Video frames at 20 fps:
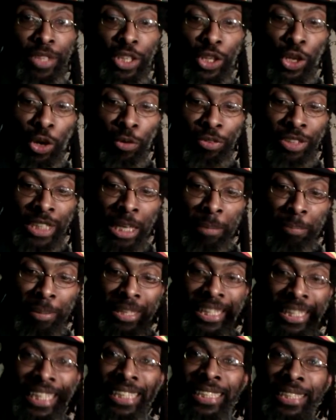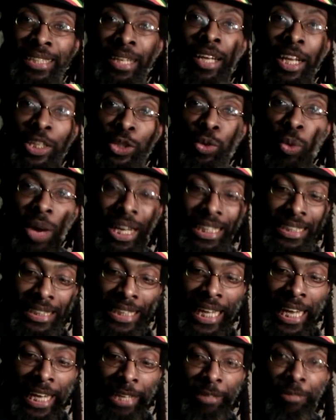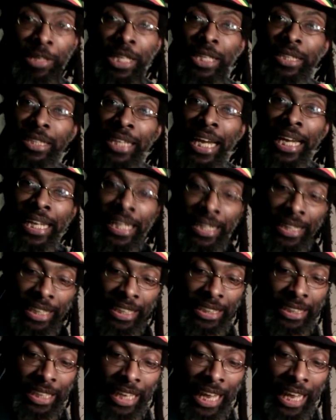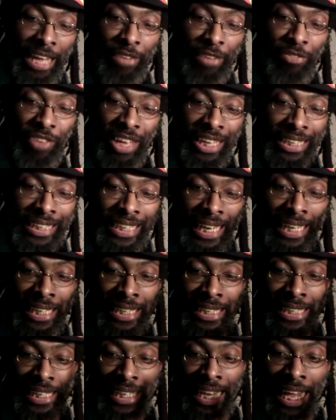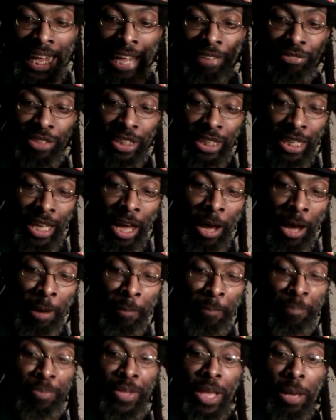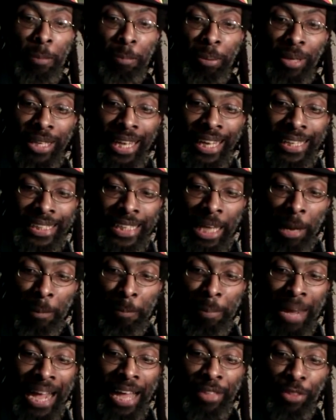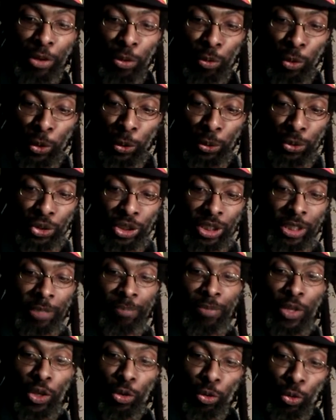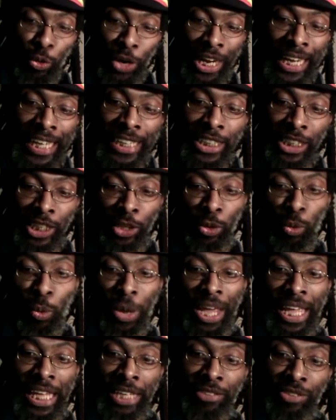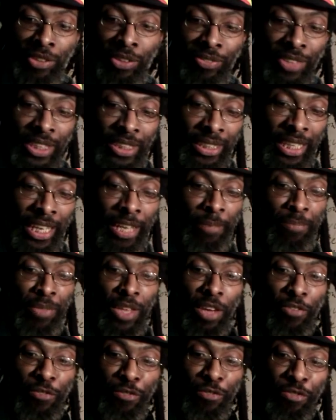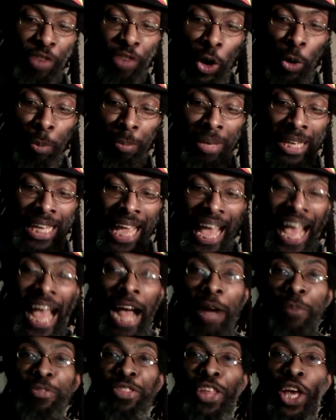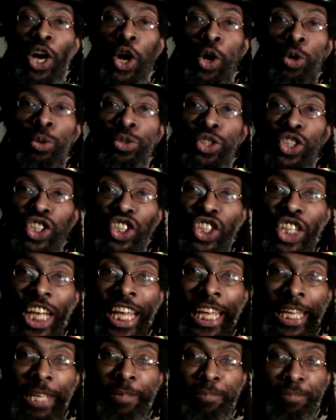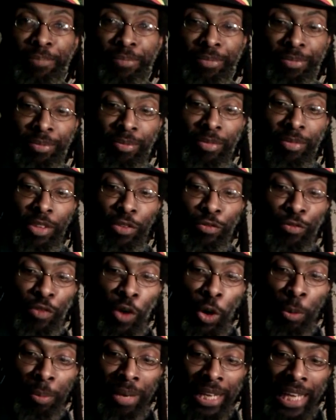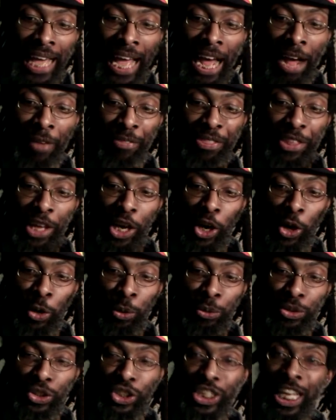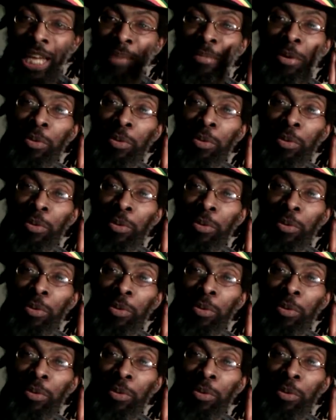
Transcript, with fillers: You understand? But they still are twice dead. Dead in this life and dead in the life to come. Plucked up by the roots. Raging waves of the sea. Foaming out their own shame. Foaming out their own shame.